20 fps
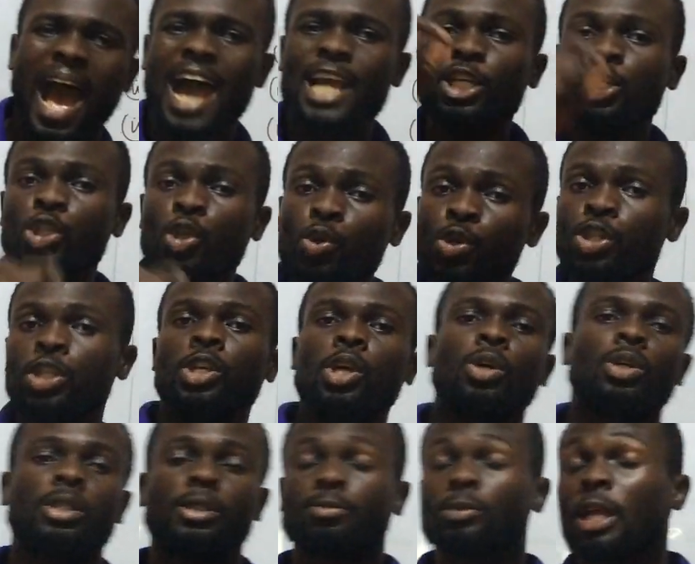are
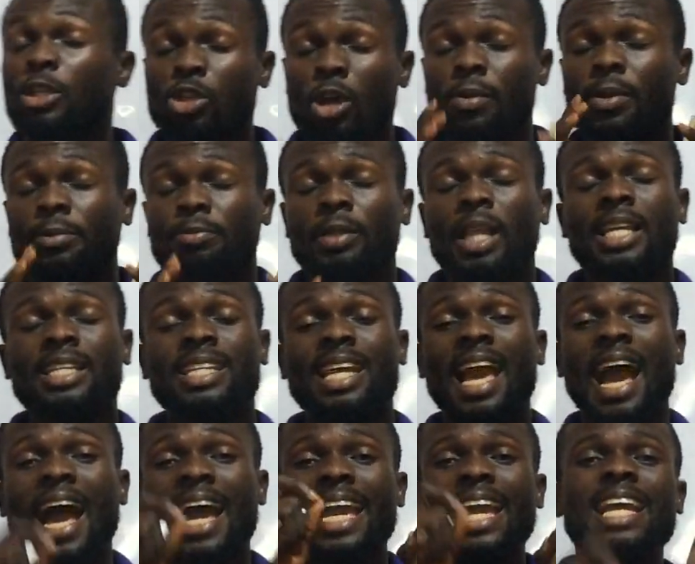union.
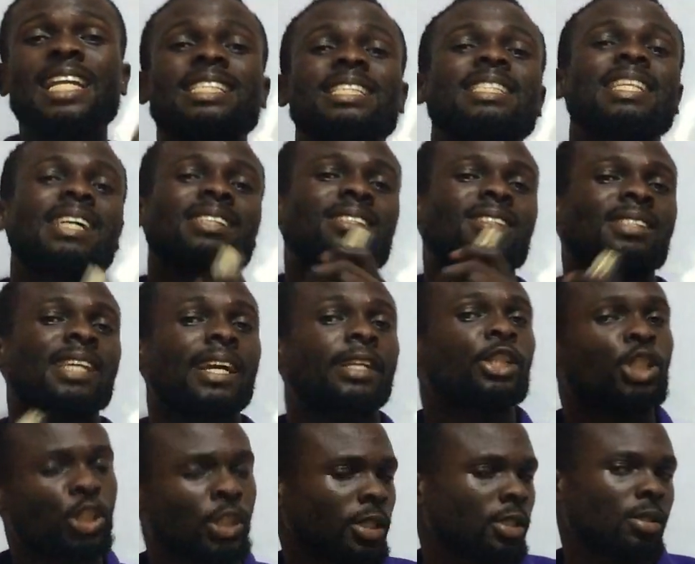They are
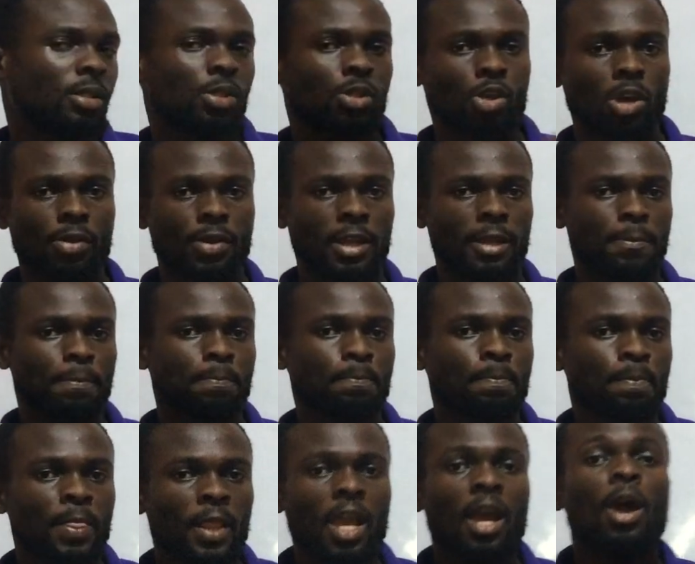intersection.
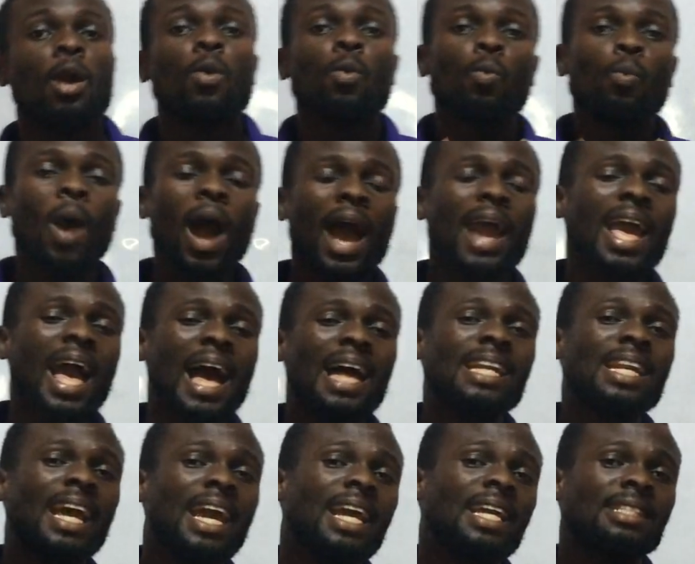Why
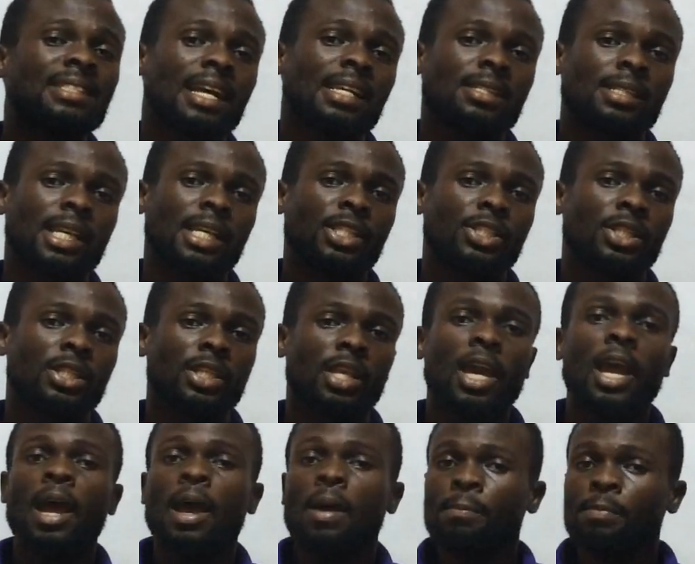are are they intersection?
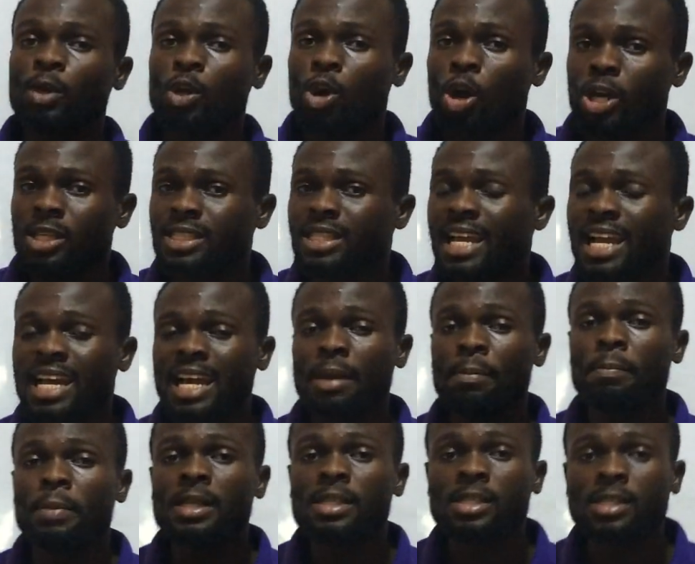Because they
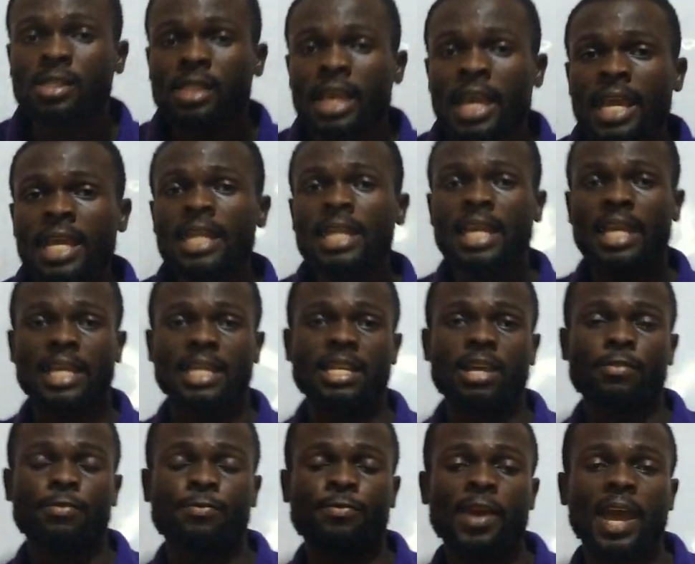can be seen in
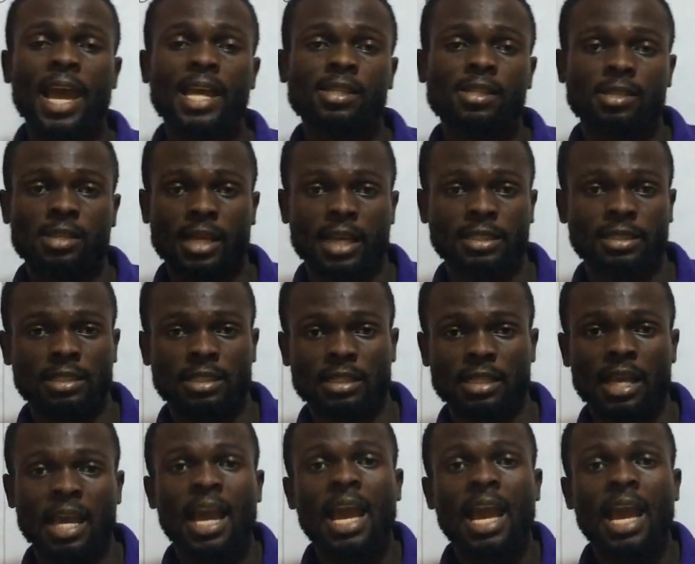the first set,